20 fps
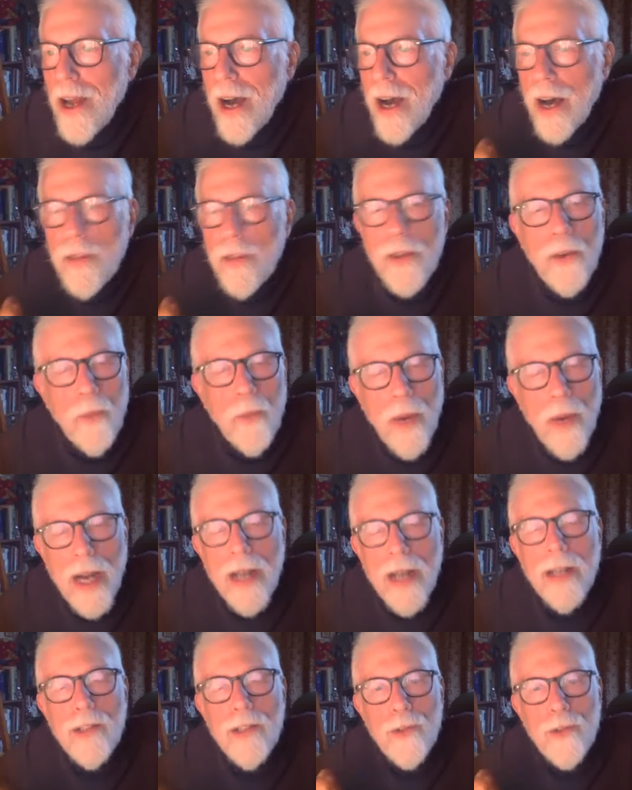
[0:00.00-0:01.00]

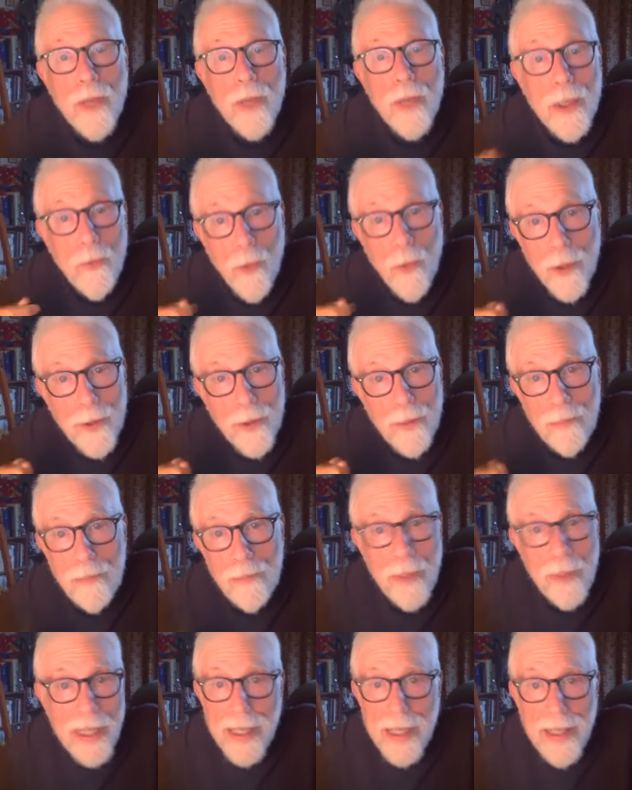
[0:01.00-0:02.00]
otherwise we wouldn't
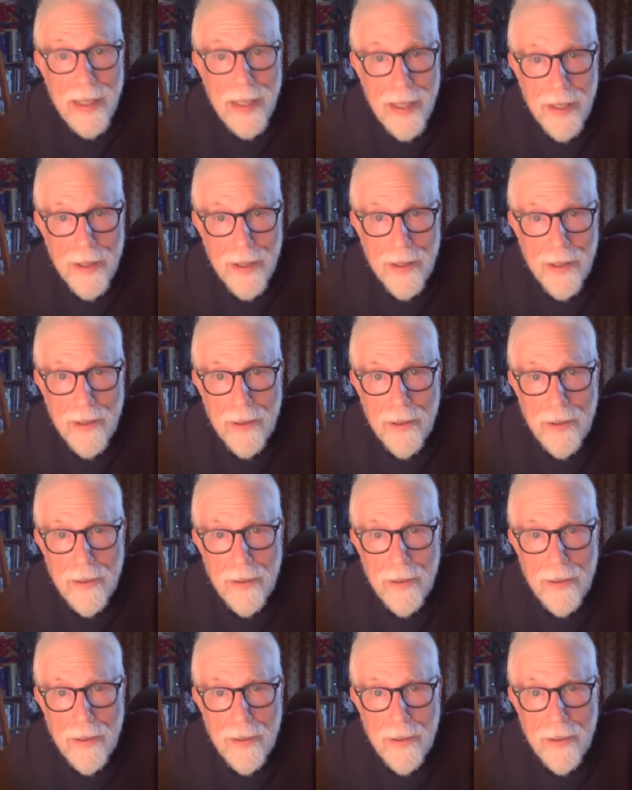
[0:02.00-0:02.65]
be here.